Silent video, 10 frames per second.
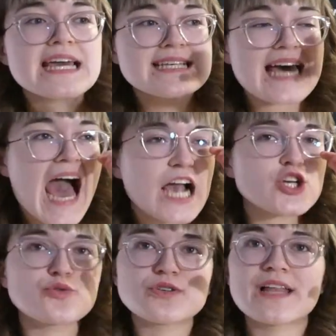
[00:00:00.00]
his
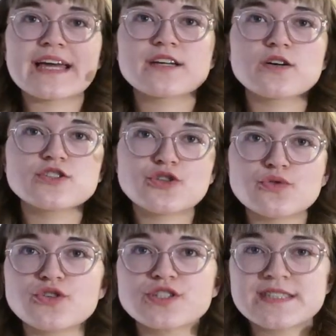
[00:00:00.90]
actual like
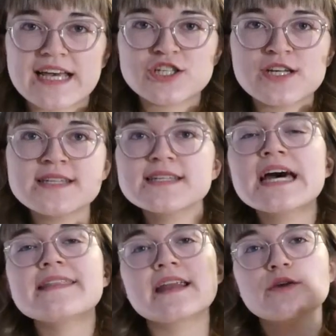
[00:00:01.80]
tutor sessions
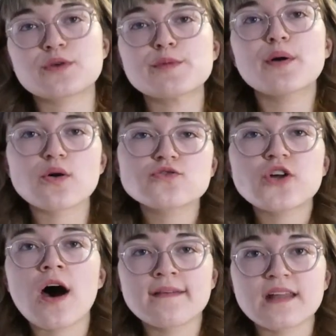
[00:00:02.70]
that he reposts
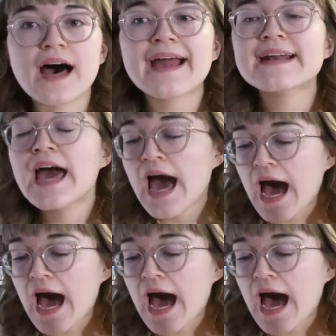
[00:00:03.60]
online.